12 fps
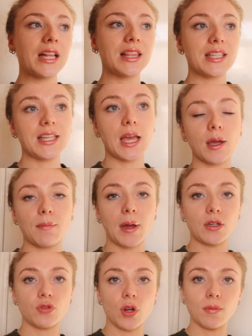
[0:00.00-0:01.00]
the second
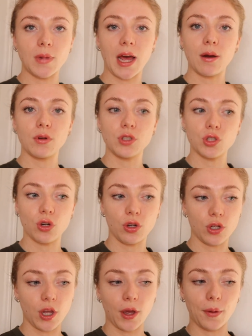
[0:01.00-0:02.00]
bedroom now and show
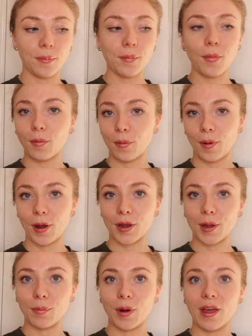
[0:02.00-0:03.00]
you what we're
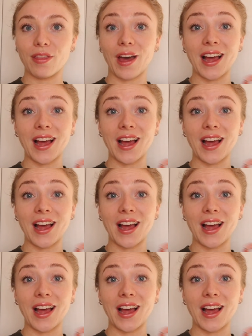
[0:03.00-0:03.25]
working with.